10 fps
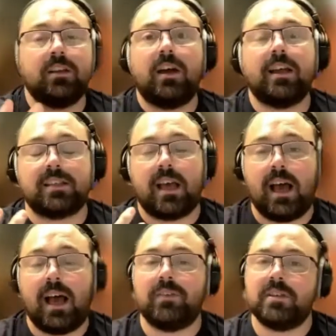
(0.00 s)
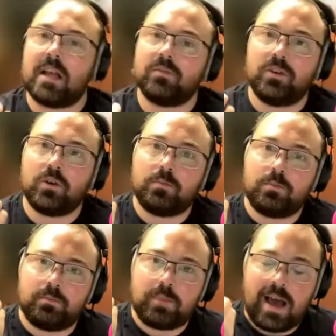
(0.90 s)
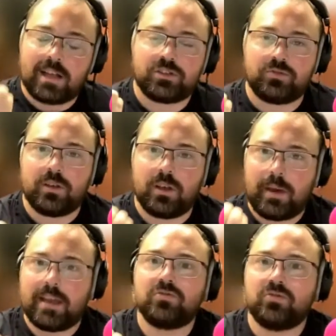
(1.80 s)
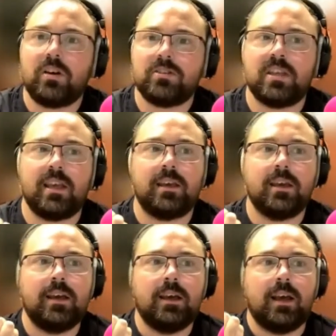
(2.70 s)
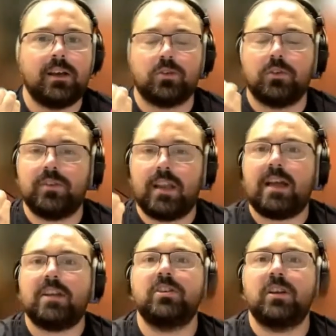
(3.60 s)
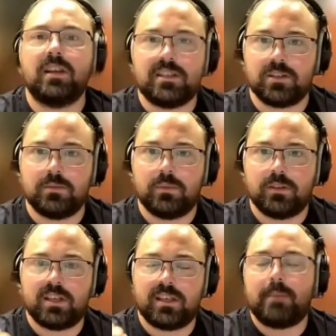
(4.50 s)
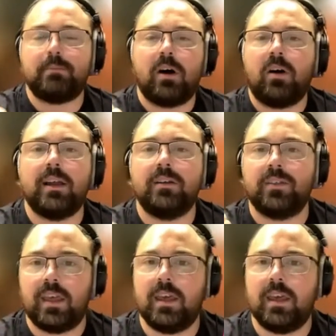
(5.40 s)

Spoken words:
like to have is that real patriotic sort of nationalism to get behind the